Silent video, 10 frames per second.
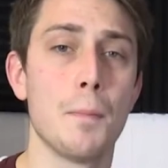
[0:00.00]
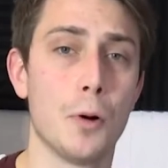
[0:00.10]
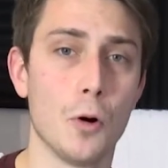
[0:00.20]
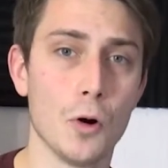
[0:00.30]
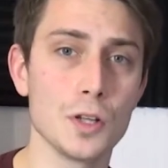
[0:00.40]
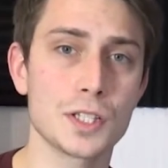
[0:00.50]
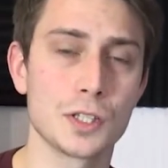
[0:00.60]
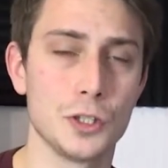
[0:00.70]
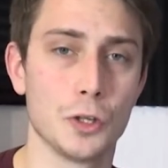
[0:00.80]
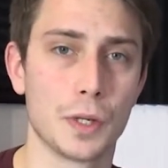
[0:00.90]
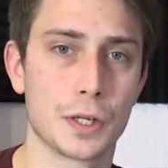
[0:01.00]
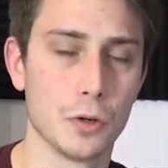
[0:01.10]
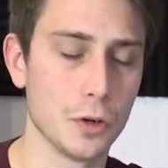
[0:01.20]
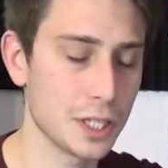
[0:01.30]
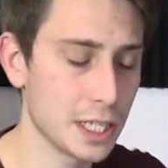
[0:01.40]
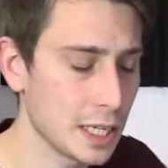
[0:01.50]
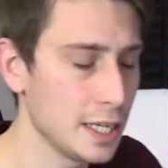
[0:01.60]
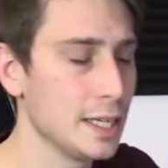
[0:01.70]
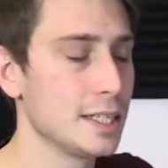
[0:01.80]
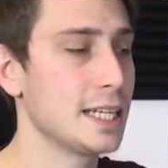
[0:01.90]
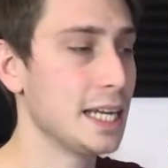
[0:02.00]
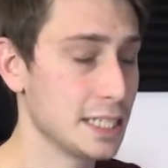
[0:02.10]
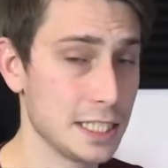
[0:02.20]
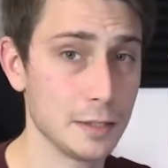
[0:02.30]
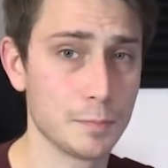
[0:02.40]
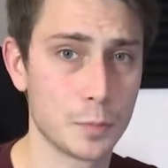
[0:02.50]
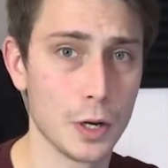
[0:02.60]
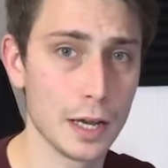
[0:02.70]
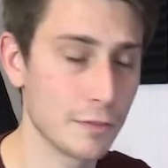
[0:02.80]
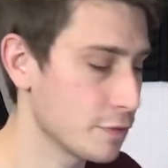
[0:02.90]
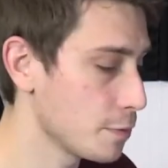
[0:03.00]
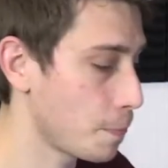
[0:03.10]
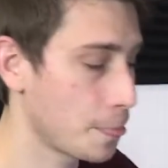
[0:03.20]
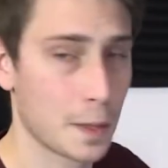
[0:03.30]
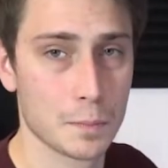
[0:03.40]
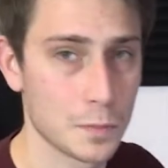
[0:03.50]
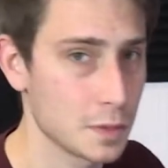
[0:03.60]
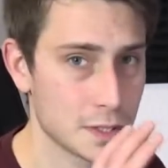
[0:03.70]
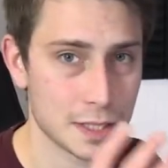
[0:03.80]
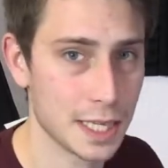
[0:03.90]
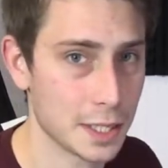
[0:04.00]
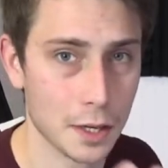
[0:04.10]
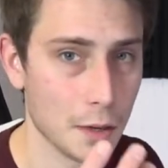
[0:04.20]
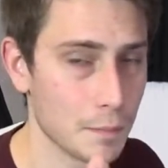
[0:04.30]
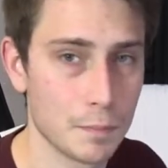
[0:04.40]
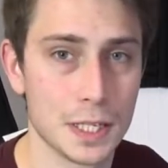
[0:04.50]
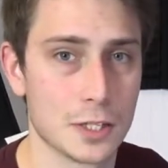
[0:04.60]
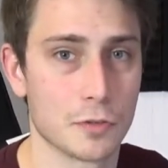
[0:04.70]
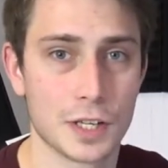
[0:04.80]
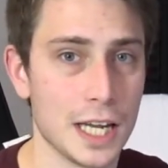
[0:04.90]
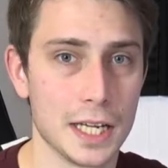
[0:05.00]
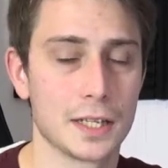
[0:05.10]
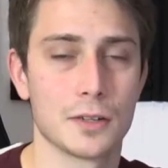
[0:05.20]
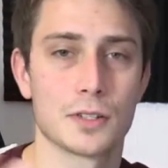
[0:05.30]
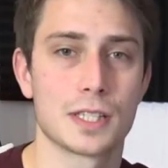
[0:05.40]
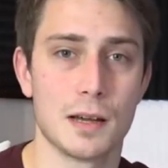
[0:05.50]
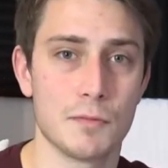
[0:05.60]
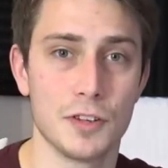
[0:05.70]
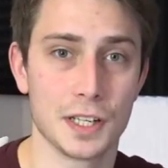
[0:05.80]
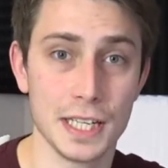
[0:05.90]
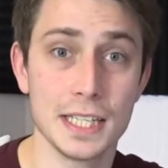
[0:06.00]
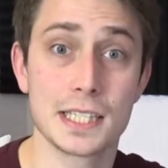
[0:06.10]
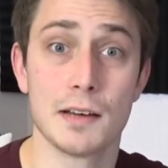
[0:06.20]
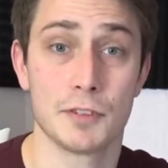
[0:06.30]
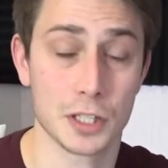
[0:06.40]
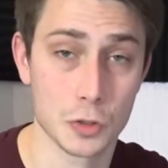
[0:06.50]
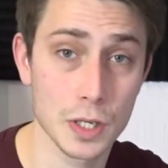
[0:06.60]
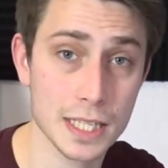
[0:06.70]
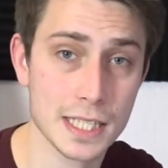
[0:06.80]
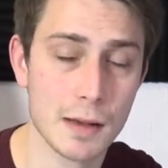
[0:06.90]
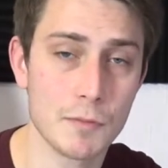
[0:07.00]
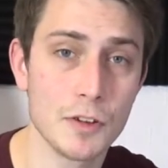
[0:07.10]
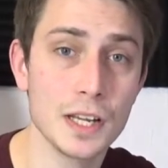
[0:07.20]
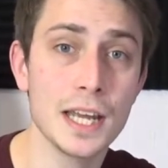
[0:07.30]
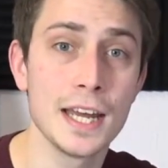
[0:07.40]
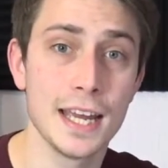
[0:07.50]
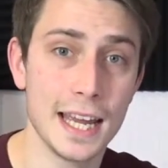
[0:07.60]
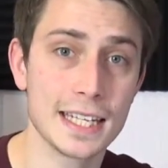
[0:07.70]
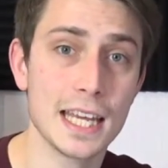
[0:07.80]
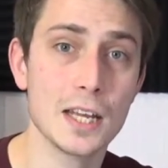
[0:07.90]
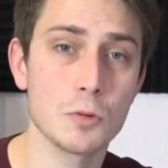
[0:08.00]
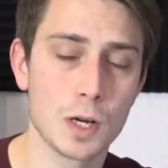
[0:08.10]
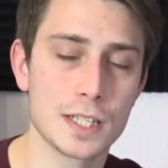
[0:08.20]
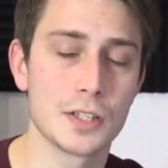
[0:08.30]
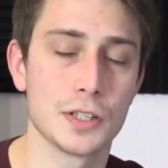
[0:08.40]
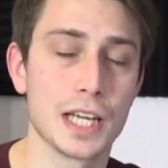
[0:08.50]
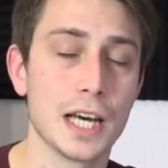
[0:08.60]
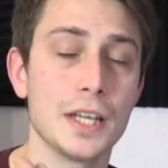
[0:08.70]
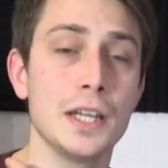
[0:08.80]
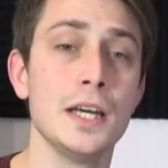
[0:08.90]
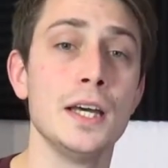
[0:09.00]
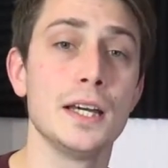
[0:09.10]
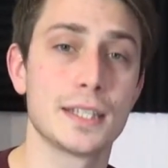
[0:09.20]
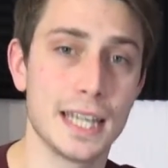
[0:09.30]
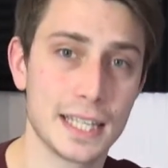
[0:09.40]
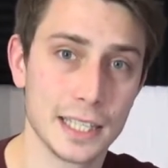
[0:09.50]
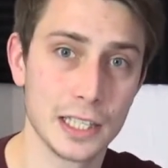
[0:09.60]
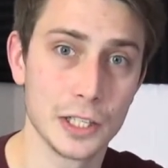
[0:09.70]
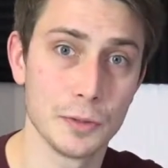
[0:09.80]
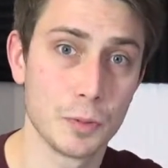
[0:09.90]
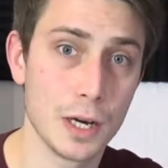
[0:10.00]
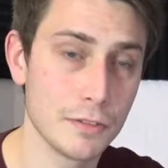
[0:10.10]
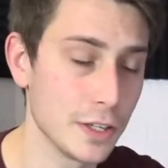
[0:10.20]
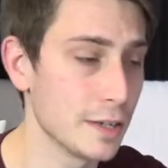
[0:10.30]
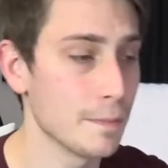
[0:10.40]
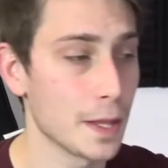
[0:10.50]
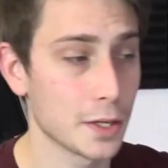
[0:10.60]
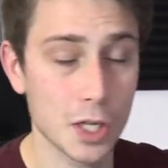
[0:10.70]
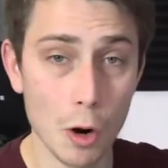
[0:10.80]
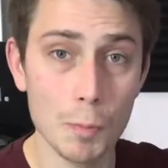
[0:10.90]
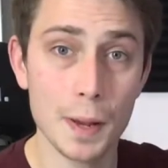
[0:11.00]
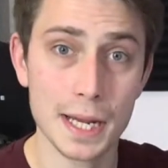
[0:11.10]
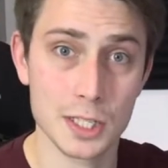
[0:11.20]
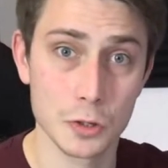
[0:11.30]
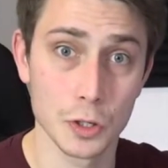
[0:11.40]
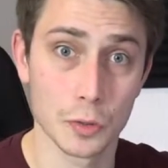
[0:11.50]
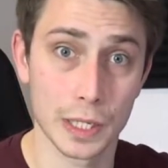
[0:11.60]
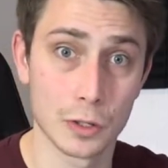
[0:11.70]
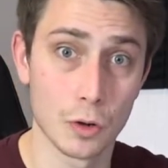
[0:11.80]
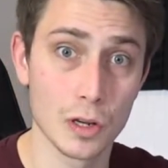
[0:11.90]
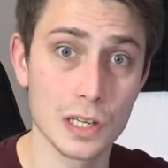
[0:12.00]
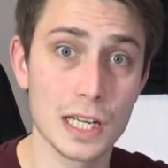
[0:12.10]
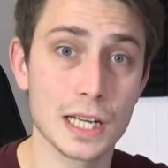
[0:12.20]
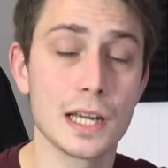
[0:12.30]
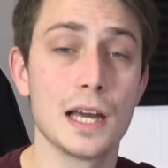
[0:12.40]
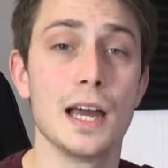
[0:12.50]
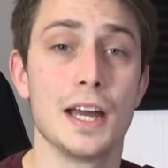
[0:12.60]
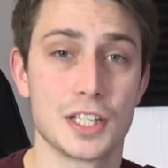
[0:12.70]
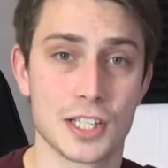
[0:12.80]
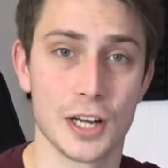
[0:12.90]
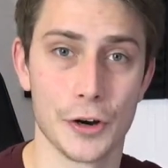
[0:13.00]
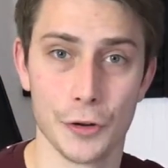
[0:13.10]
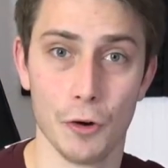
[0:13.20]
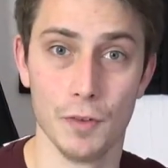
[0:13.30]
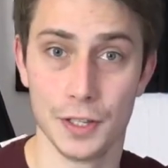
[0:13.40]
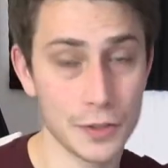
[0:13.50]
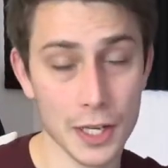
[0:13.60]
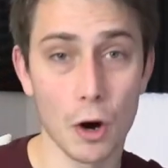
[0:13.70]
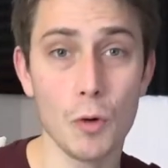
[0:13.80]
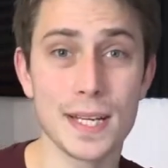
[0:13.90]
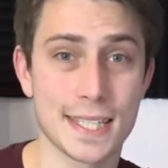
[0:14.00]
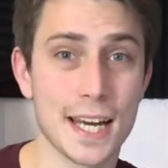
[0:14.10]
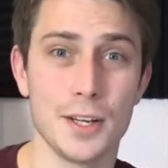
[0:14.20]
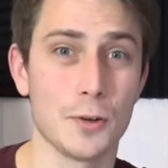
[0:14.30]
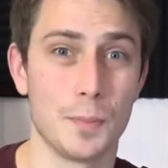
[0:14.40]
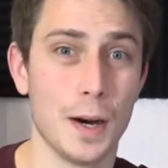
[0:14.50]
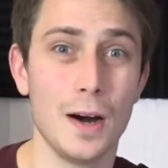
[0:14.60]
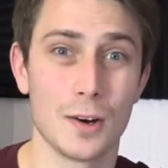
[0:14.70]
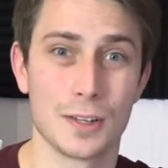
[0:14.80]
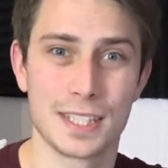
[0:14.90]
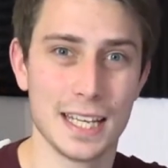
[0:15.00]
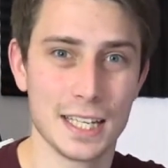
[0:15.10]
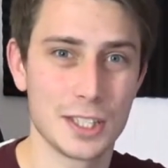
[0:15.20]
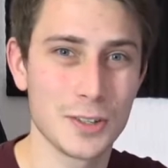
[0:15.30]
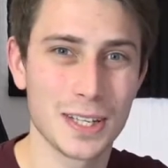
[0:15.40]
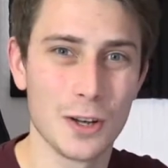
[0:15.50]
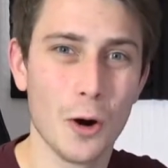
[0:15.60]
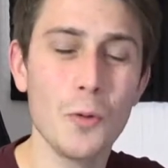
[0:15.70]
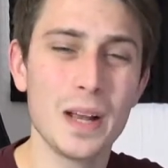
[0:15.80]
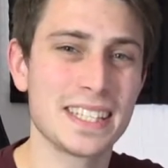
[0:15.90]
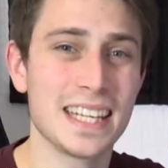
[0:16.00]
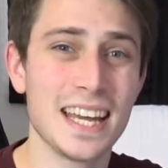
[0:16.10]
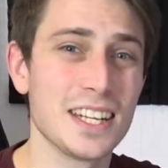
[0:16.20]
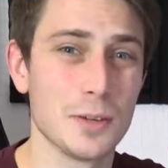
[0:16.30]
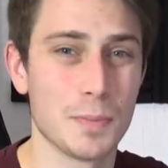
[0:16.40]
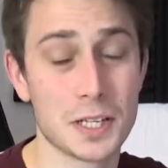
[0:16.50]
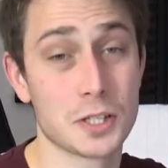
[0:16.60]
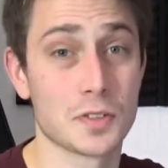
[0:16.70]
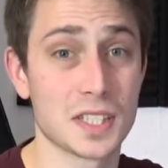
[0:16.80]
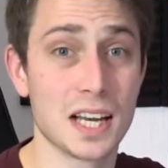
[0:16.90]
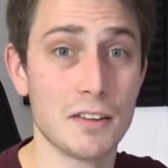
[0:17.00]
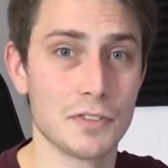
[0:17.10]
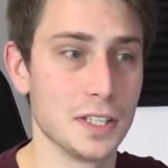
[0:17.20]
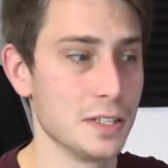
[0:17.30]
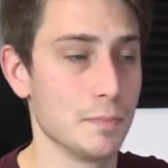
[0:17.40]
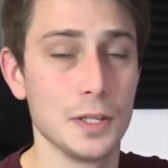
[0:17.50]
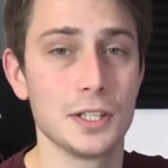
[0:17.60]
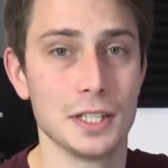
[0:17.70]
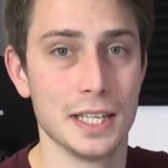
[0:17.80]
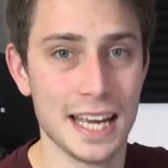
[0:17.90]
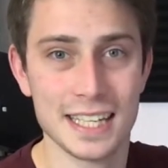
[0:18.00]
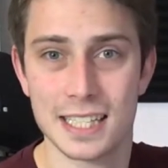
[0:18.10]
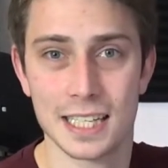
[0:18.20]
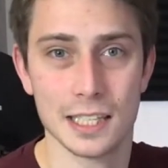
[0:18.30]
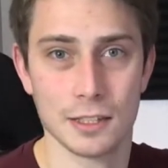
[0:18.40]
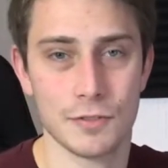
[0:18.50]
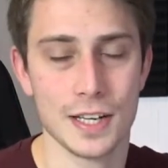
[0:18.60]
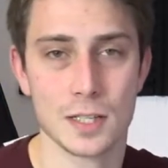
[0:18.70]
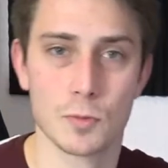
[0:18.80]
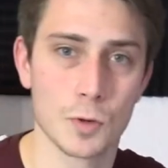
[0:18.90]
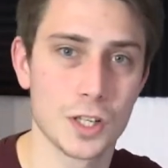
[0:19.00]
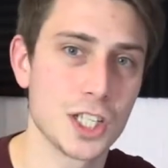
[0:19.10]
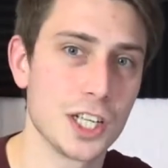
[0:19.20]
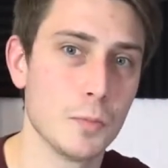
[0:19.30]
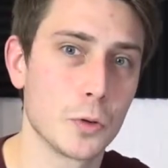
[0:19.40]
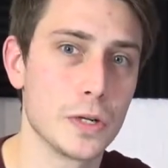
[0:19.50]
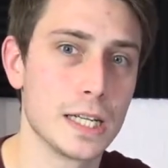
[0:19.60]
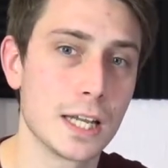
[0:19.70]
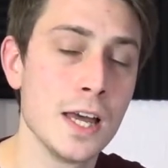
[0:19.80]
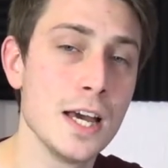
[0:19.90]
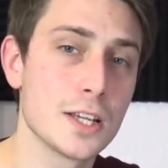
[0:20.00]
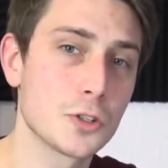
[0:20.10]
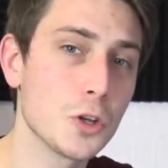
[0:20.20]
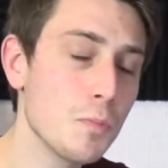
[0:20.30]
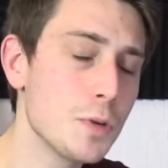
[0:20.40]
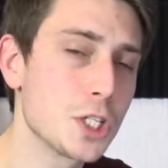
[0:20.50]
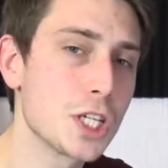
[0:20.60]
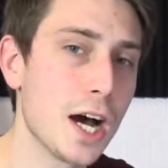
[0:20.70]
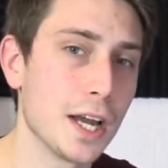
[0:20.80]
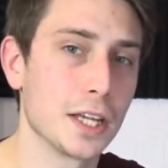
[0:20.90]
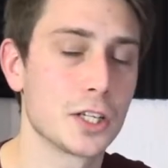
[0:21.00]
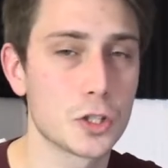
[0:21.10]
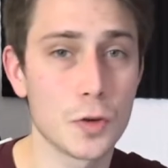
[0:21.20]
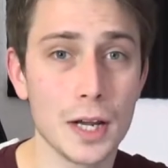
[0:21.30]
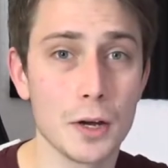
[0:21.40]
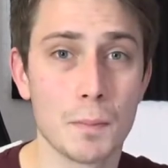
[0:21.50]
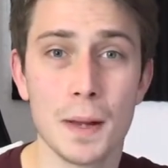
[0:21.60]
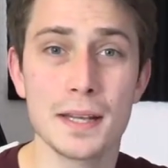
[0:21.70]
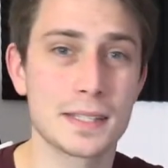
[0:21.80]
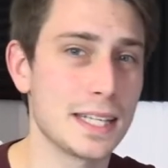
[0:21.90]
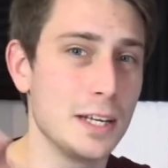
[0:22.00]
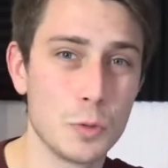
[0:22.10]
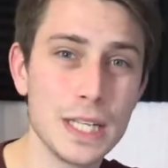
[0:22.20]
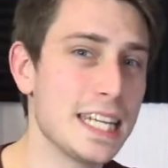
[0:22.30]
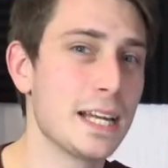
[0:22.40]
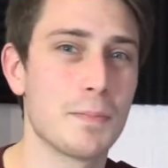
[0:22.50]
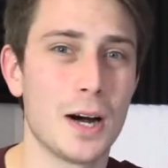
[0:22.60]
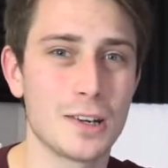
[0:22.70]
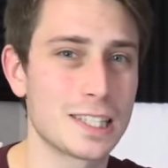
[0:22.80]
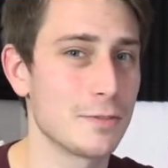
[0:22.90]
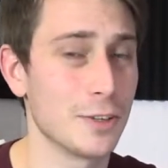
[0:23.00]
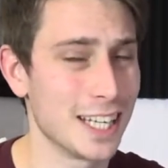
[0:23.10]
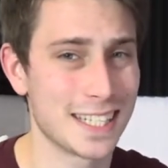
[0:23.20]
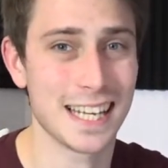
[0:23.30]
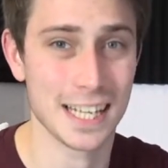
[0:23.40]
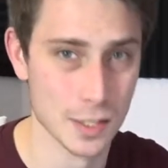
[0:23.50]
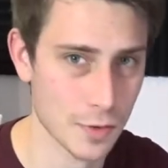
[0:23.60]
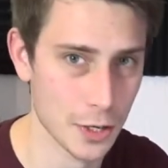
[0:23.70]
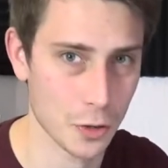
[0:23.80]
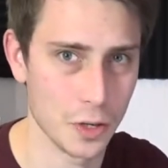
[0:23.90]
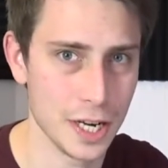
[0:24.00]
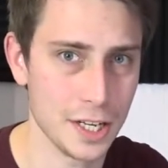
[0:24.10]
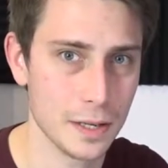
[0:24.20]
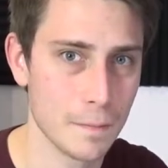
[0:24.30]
pause your recording, take a deep breath, take a piece of cake, something, eat something, drink something, and then once you're done taking a little breather, go back to your recording, and start over. You can always cut out parts and you can always edit a bunch of stuff in the built-in editing interface of Wondershare Demo Creator. So don't be shy, try your best and retake parts if you're not satisfied already.